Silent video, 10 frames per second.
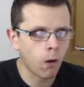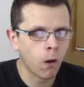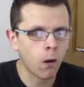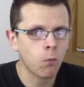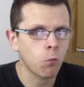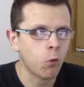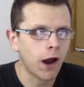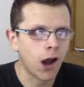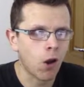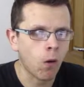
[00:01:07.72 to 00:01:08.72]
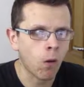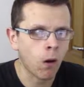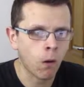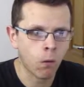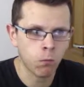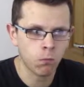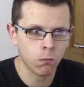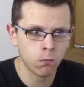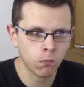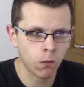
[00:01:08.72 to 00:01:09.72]
Um, well, um,
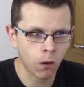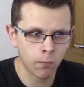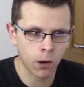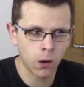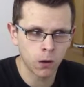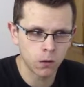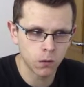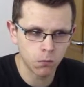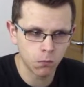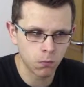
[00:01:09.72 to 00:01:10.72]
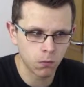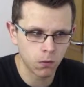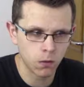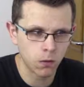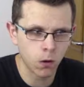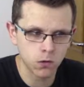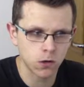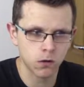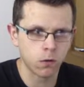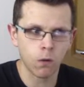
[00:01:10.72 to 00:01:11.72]
I mean, not
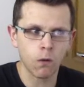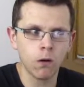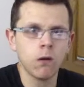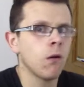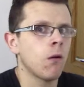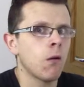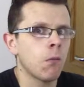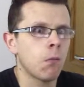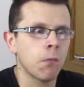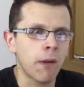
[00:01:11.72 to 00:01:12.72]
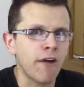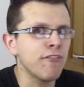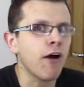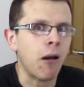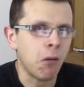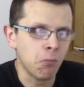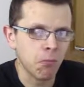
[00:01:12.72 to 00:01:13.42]
at all. Never.